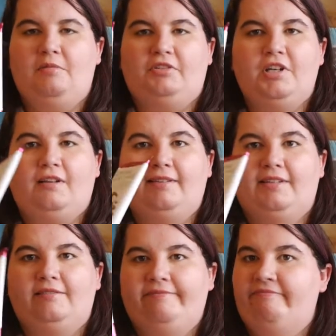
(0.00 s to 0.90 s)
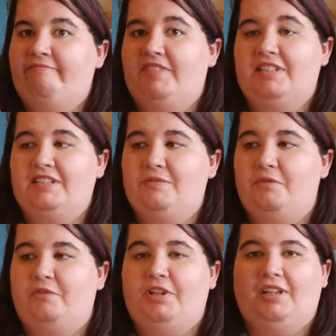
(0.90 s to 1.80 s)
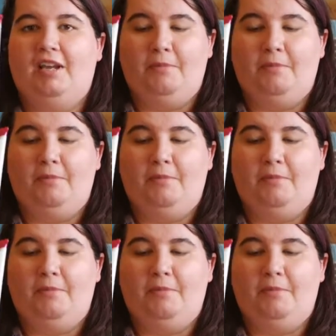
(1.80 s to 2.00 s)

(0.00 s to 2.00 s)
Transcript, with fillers: and milk chocolate which seems really